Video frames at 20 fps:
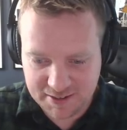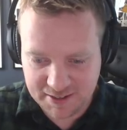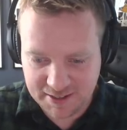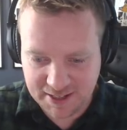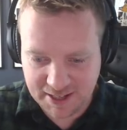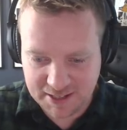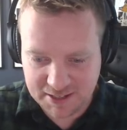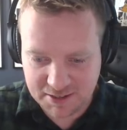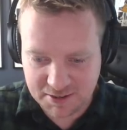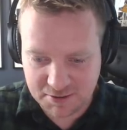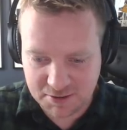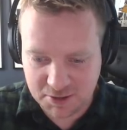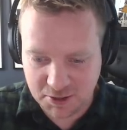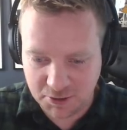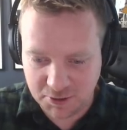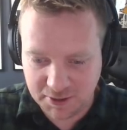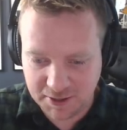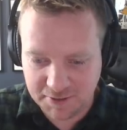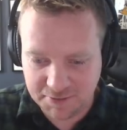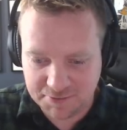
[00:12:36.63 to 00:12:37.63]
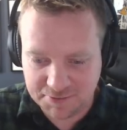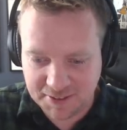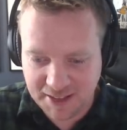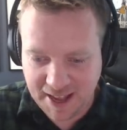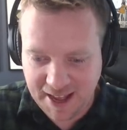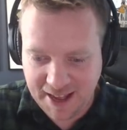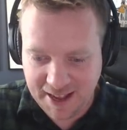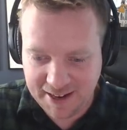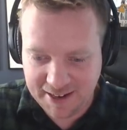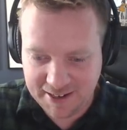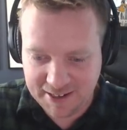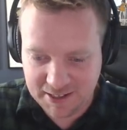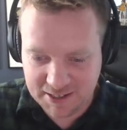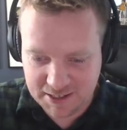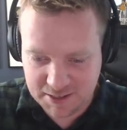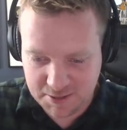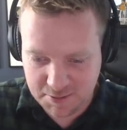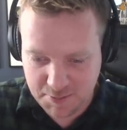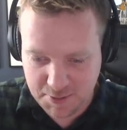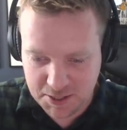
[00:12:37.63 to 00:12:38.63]
See, that's totally flat
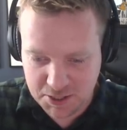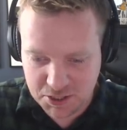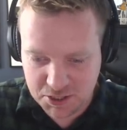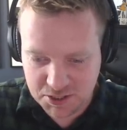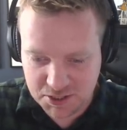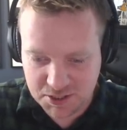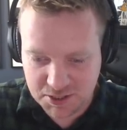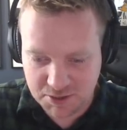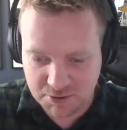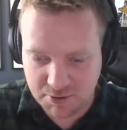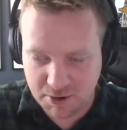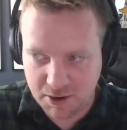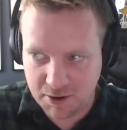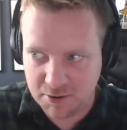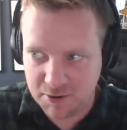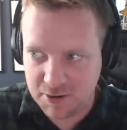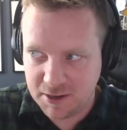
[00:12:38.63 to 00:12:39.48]
and the pitch is 0.